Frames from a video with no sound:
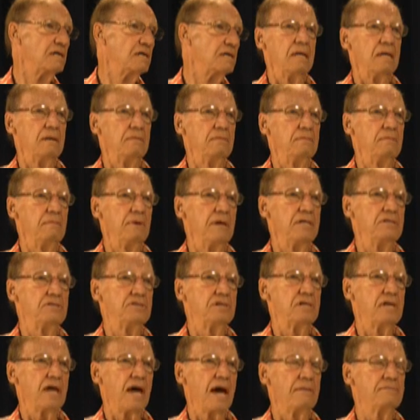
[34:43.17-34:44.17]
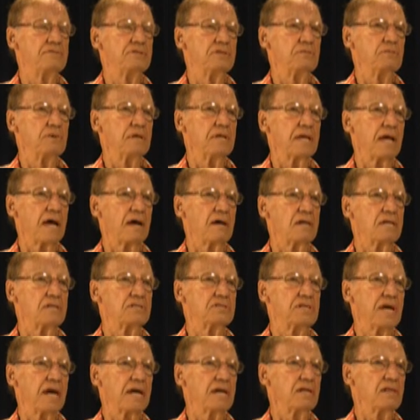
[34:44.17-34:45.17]
And Major Dobson, without a
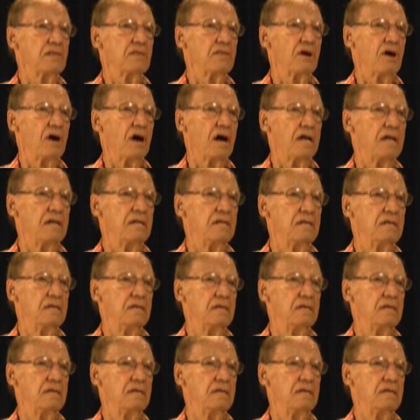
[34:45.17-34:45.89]
second thought,